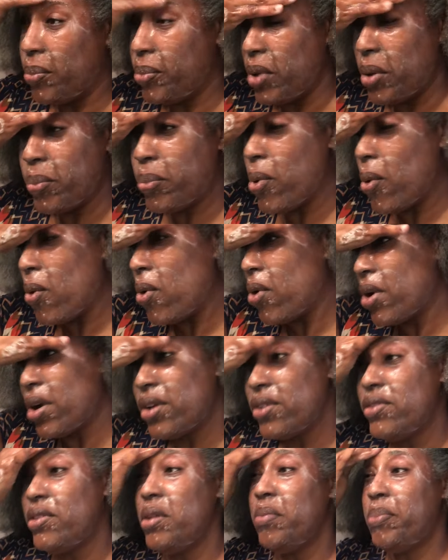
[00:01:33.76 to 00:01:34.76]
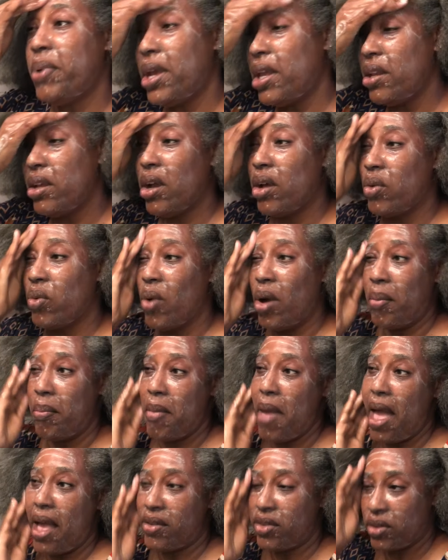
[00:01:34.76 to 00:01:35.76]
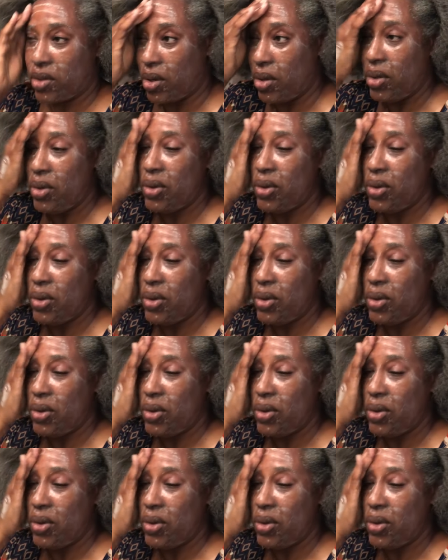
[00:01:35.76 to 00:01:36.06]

up your pores depending on what mask you